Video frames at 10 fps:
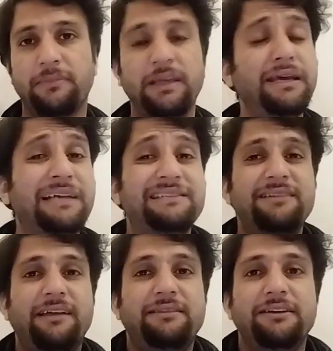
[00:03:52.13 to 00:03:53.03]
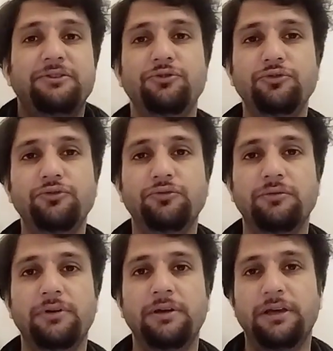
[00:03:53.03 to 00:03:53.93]
he has nothing to do.
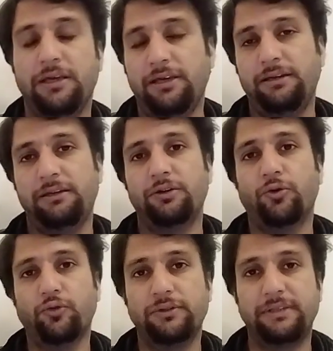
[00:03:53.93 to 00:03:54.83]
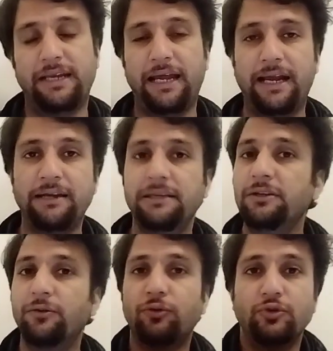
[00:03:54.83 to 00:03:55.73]
He owns the land, he
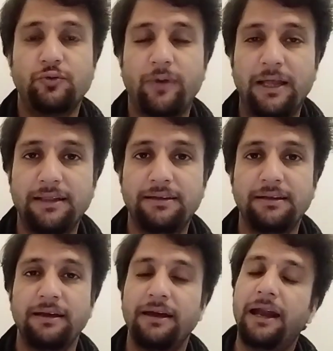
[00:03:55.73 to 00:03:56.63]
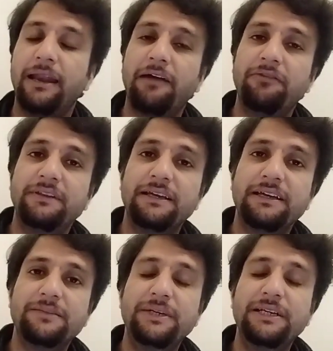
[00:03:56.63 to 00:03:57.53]
owns wealth, and everything
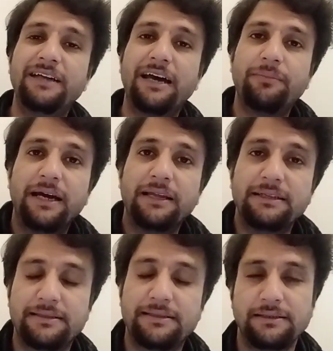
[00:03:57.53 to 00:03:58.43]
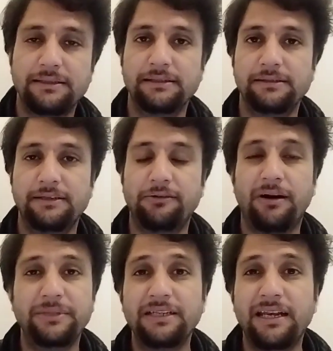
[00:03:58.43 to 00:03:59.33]
is being done by this
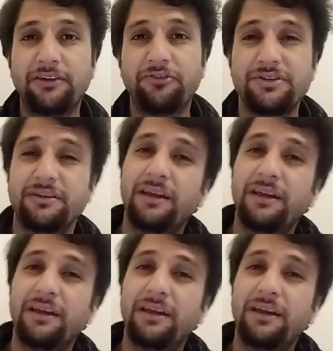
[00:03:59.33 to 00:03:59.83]
Nawabdin electrician,